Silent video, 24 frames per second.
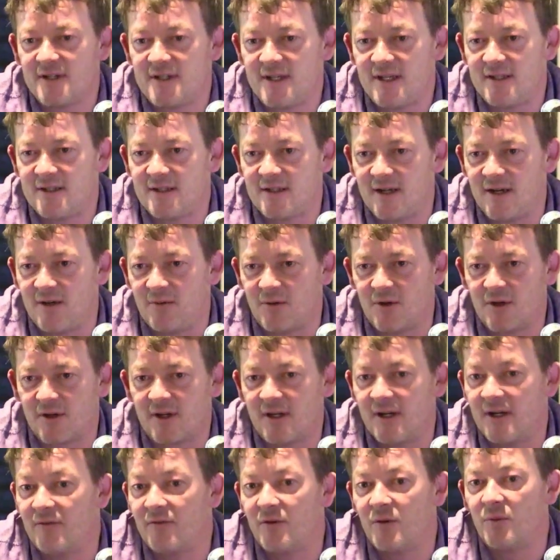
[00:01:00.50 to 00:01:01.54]
a data
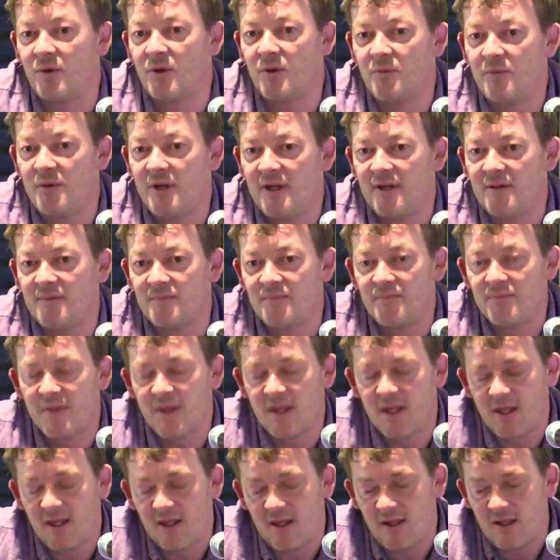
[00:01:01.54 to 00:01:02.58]
network, it never will be.
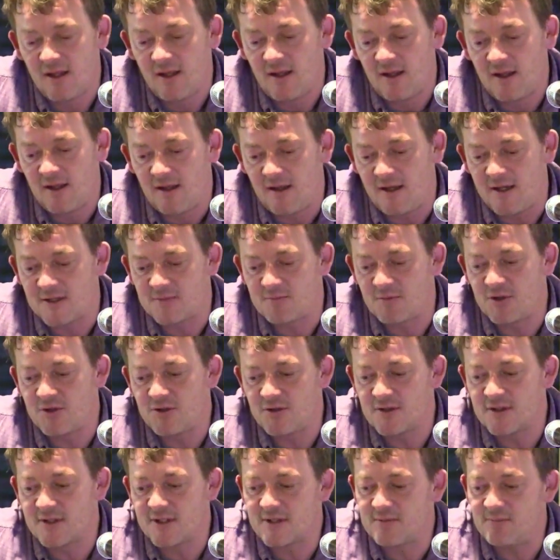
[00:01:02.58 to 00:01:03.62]
It's
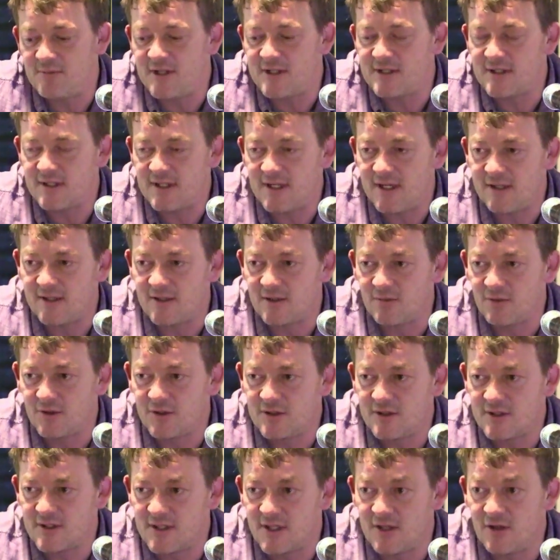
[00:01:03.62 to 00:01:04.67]
produced this piece of data
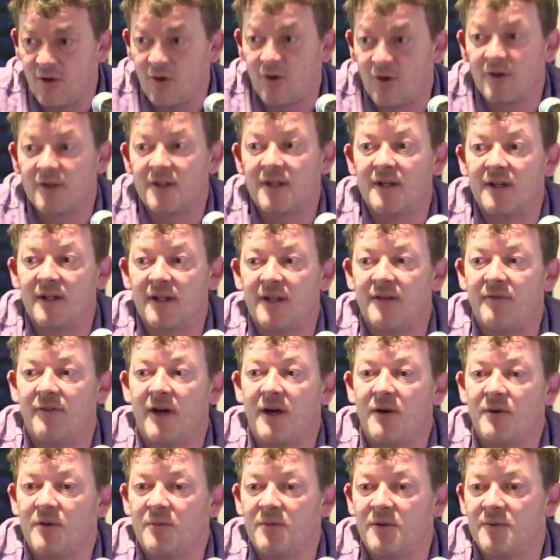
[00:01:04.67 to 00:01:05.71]
which is inordinately
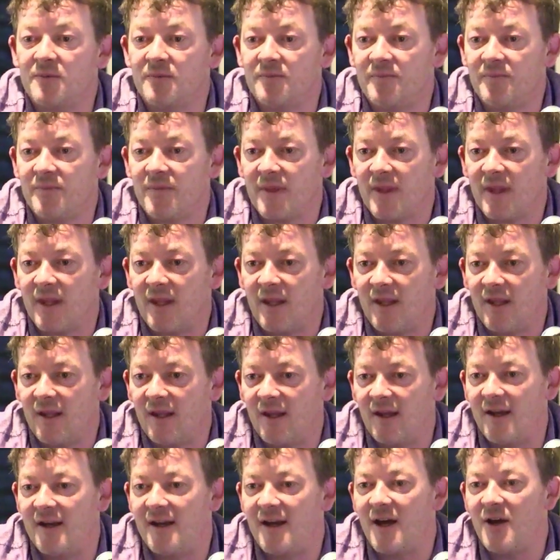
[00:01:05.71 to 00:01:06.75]
valuable.
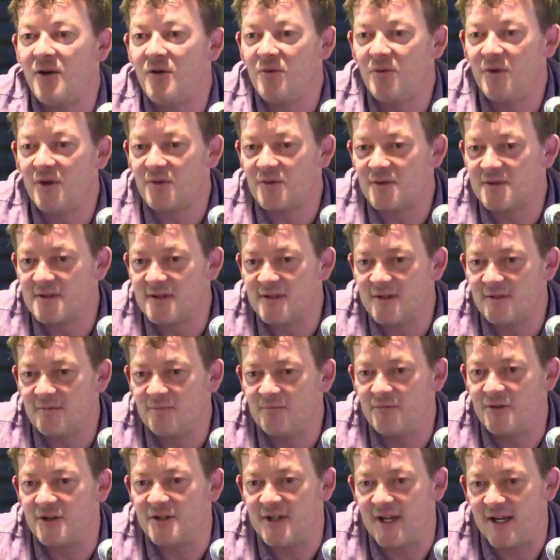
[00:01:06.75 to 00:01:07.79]
And how are we going to
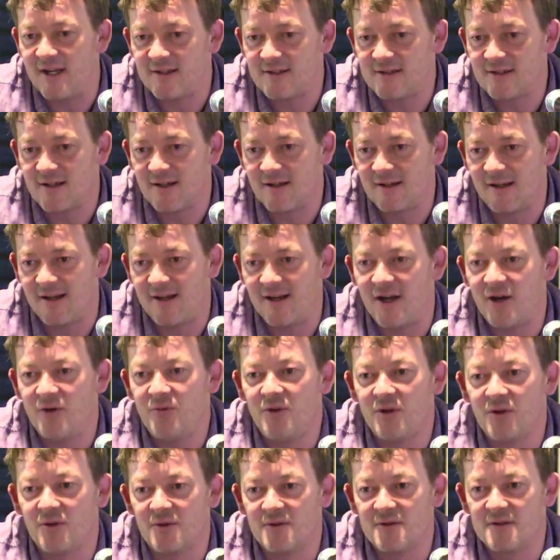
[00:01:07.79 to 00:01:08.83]
protect that? And how are
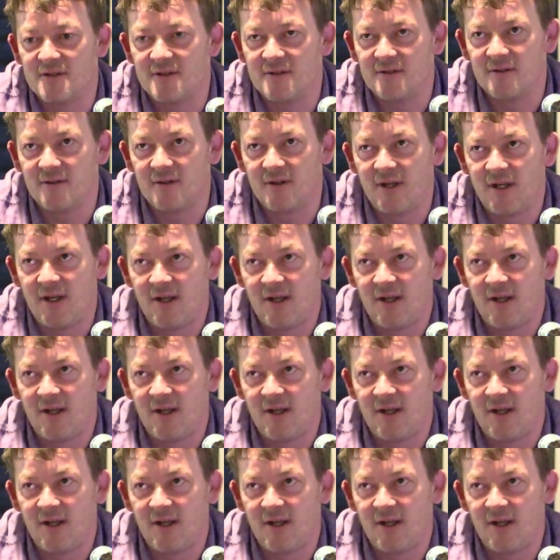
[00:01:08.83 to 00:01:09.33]
we going to,